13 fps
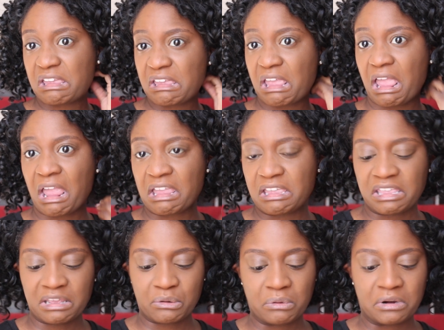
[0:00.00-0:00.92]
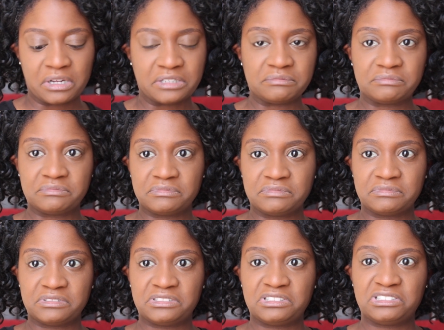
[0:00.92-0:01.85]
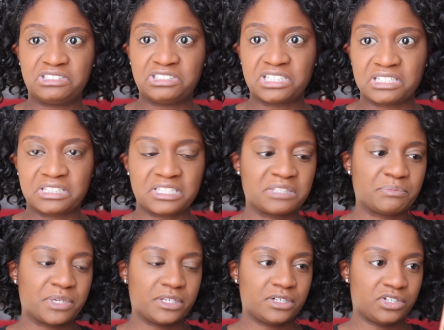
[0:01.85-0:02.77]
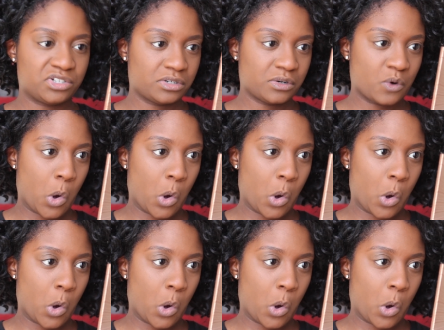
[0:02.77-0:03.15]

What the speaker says: cake it on just a smidge.